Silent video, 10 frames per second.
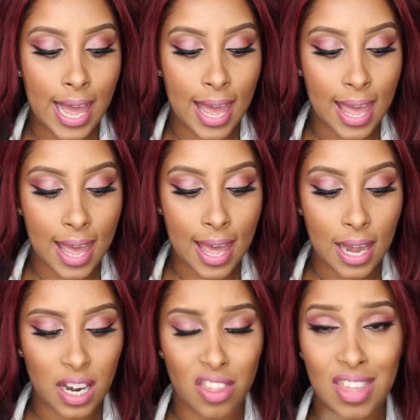
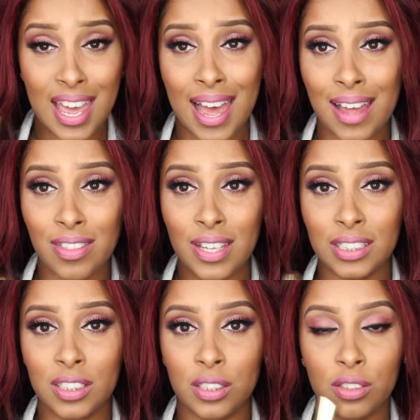and they had
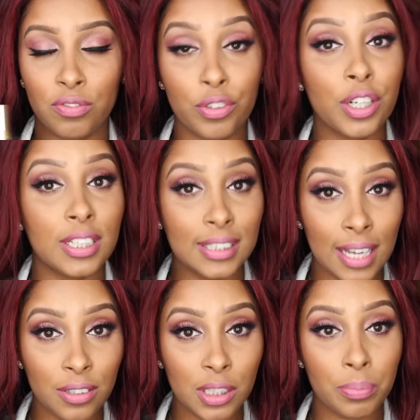this for a
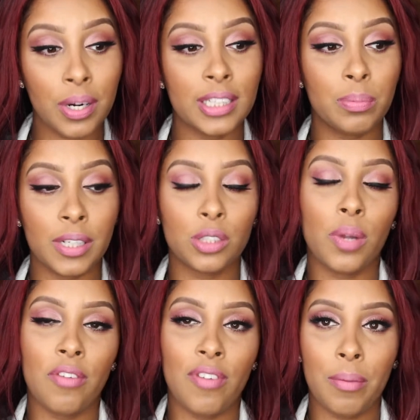discounted price plus
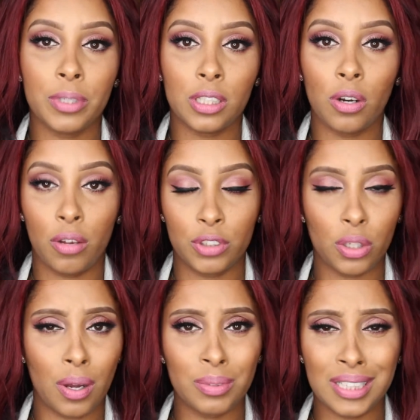25% off.
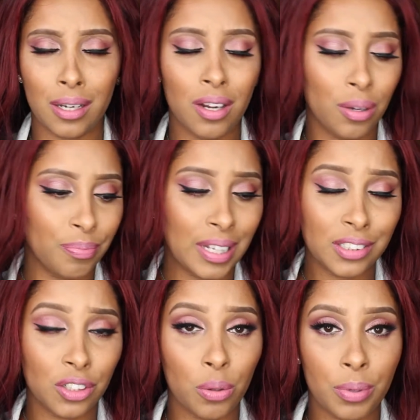So I was like, oh,
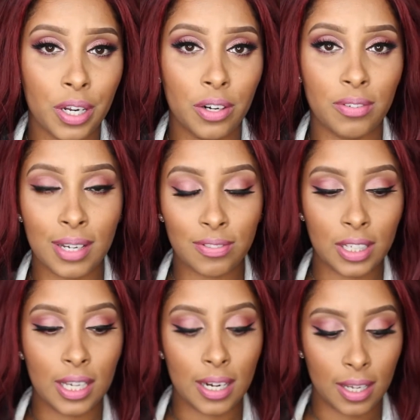that's a no-brainer,
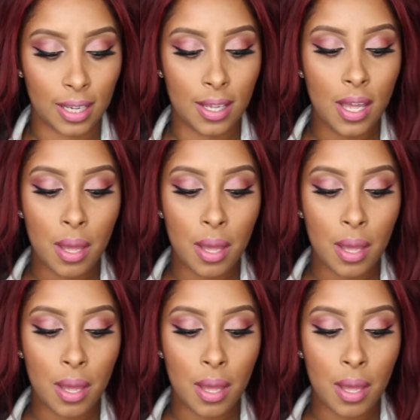definitely getting it.